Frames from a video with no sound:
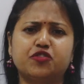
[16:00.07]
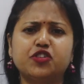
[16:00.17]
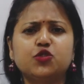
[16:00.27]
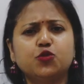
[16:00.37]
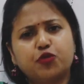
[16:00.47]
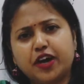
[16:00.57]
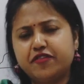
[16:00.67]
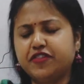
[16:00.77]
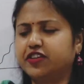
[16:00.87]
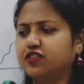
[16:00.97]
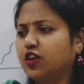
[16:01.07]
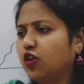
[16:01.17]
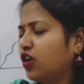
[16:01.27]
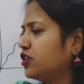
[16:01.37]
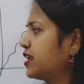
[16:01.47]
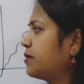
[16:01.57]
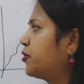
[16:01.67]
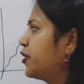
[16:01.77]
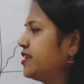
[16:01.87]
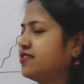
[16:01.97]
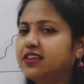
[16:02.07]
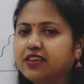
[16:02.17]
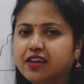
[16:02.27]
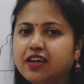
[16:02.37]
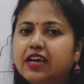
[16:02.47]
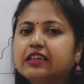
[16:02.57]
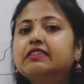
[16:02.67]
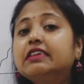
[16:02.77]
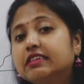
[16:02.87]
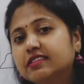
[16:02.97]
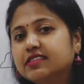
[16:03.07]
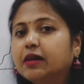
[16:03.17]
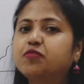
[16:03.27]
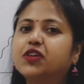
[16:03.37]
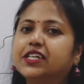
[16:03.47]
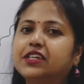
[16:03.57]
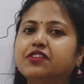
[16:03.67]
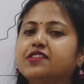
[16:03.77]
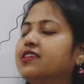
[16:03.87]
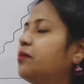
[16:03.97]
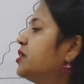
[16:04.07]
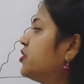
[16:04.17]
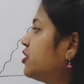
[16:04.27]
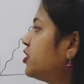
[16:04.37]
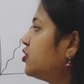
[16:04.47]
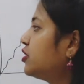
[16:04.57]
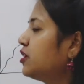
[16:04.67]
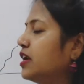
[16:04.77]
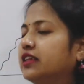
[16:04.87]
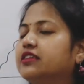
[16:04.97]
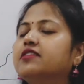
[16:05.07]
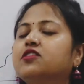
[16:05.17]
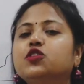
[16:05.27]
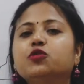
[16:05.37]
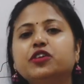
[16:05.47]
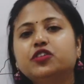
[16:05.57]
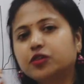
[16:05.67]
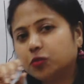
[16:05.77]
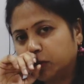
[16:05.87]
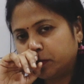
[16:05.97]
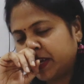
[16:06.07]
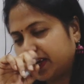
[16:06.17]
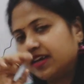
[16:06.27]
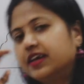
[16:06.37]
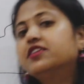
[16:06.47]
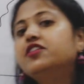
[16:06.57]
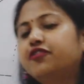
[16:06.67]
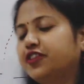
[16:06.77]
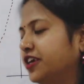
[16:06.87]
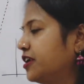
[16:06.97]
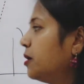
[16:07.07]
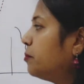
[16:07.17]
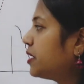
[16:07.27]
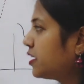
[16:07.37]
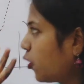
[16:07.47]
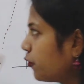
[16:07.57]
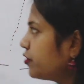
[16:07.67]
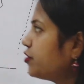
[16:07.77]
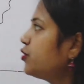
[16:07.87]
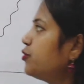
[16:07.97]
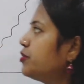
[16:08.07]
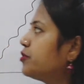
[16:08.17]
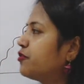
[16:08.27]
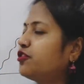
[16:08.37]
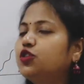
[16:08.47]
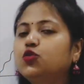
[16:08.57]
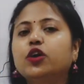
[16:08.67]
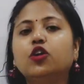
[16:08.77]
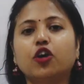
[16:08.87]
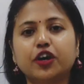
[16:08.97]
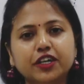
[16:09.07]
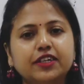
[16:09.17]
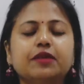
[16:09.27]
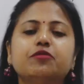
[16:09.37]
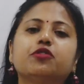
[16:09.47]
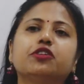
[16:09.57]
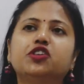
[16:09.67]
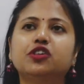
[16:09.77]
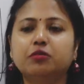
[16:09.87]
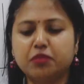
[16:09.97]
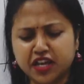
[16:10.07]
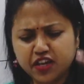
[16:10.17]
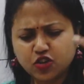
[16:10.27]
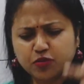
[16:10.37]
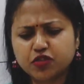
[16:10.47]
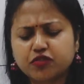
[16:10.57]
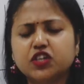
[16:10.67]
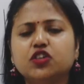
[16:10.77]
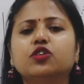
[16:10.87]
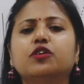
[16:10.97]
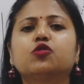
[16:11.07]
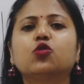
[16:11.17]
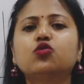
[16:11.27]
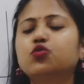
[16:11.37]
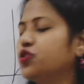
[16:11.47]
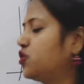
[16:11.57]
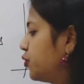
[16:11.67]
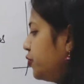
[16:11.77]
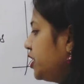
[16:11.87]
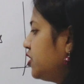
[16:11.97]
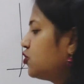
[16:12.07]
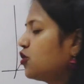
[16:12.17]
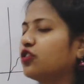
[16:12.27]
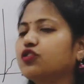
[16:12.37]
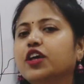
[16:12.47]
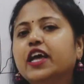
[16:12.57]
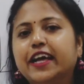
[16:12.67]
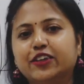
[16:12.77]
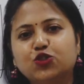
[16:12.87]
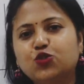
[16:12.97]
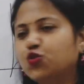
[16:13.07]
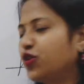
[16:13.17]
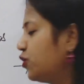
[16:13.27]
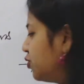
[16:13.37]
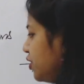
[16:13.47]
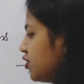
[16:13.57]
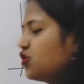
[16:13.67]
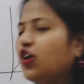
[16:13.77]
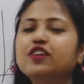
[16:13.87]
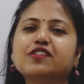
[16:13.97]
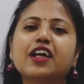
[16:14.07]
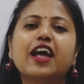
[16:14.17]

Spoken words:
3 to 5 years, a long time horizon. See, it is subjective. In some literature, this duration could be different. But however, we refer to a longer time duration, make an observation of those which are winning stocks and those who are losing stocks.